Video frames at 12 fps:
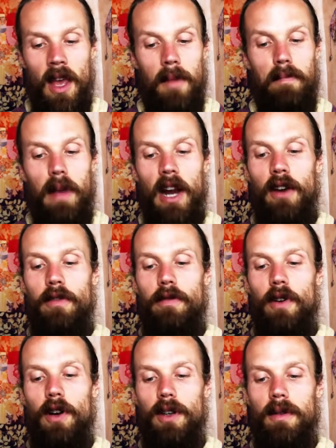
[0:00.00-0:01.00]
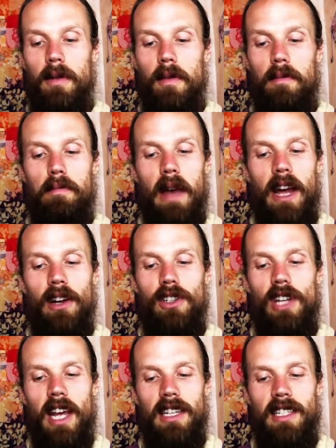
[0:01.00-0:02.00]
Barefoot, bare
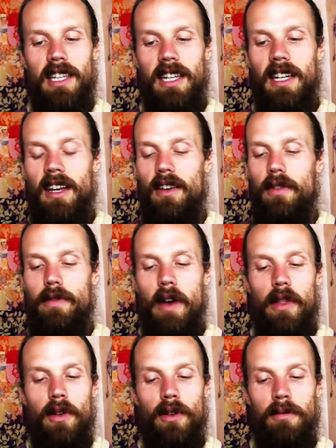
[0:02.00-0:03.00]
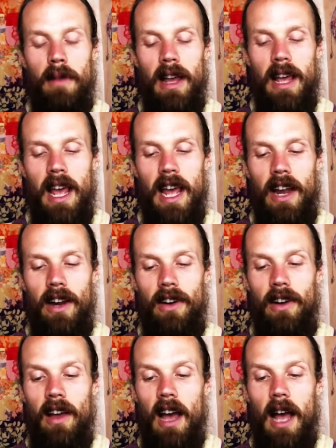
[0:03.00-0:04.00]
chested, feather in my hair,
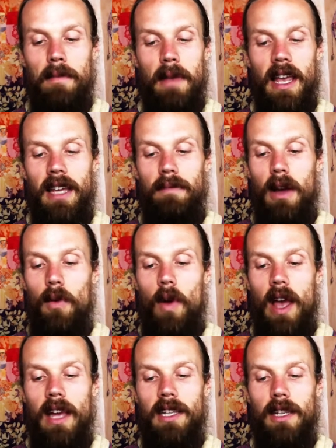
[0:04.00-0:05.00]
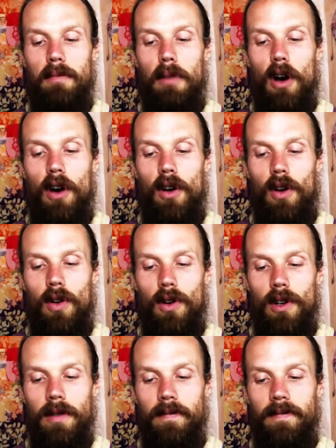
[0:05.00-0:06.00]
I made my way to the ball
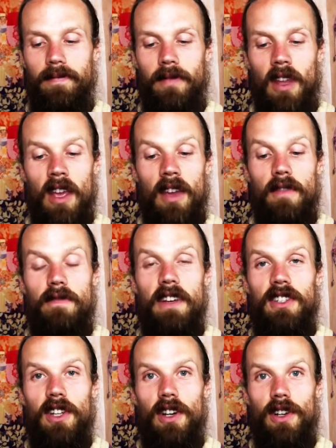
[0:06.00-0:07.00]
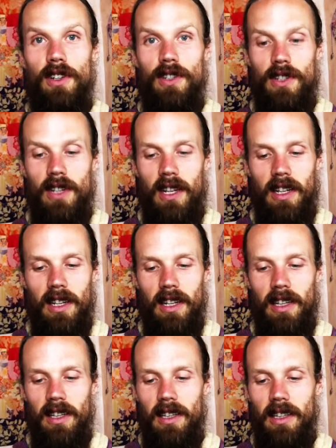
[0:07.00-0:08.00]
court. Visitors,
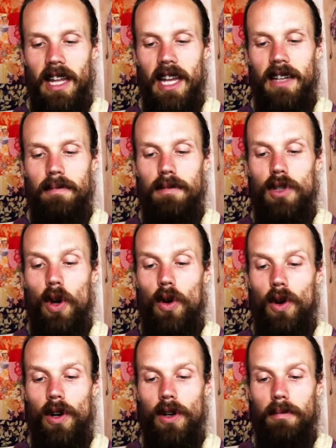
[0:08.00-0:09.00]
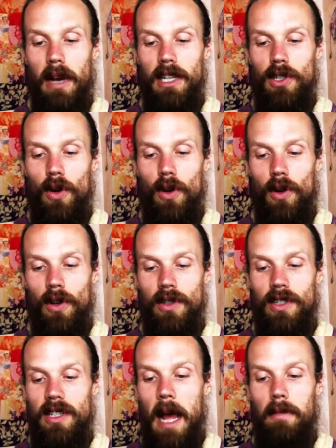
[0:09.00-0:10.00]
led tour by tours,
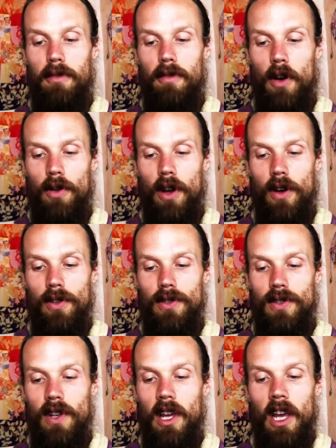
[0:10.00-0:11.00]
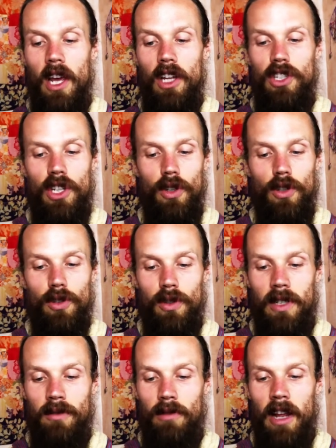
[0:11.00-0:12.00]
snapped photos.
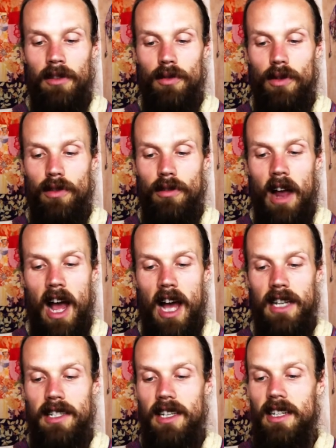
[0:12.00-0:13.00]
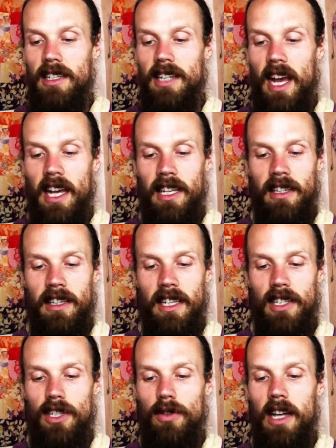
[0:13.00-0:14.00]
Children ran through the grass, and
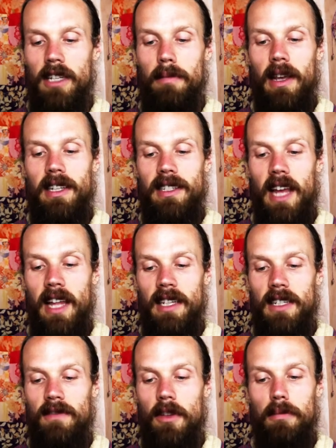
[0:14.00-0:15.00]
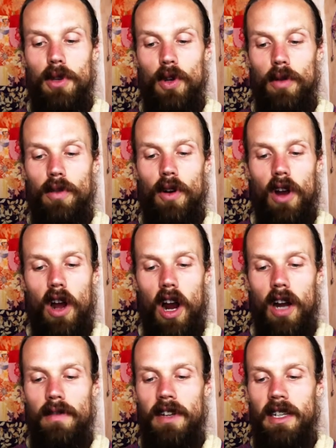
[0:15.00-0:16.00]
scientists tried to make sense of the beautiful
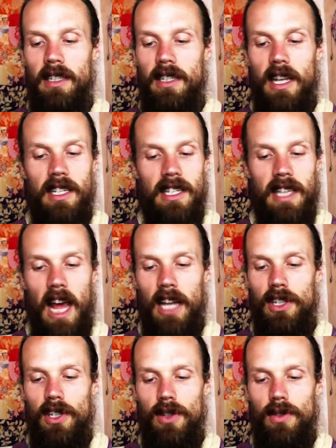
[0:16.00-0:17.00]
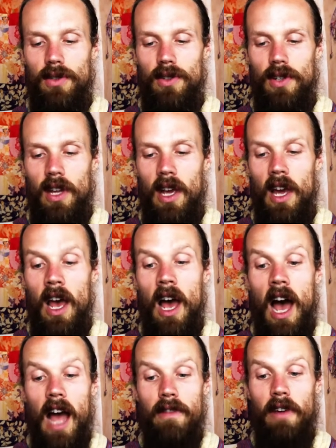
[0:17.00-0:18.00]
carvings and statues.
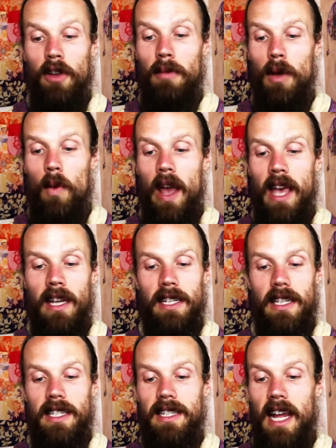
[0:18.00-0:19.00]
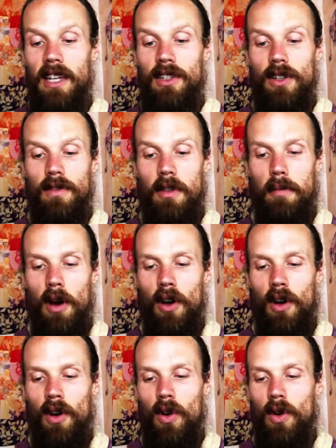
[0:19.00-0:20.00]
I found my way to the center of the
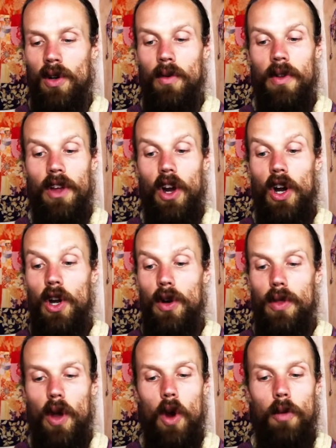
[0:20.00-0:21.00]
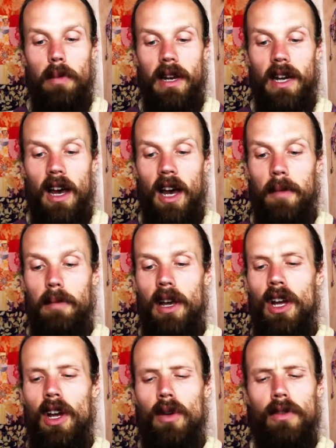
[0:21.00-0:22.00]
ball court where the earth opened up,
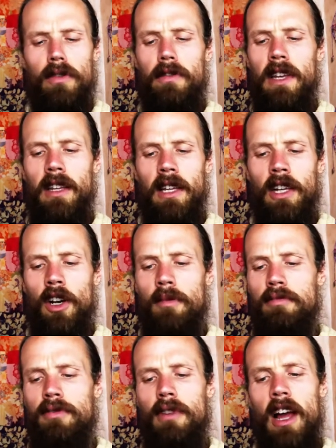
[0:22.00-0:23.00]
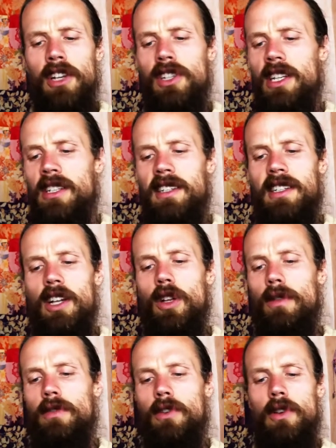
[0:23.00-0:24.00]
revealing her precious
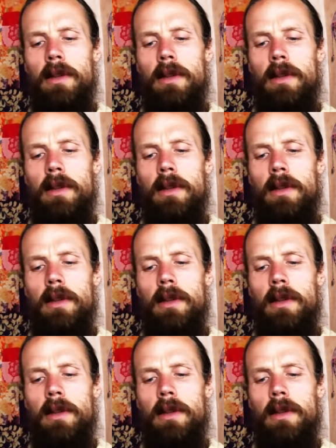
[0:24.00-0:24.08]
silvery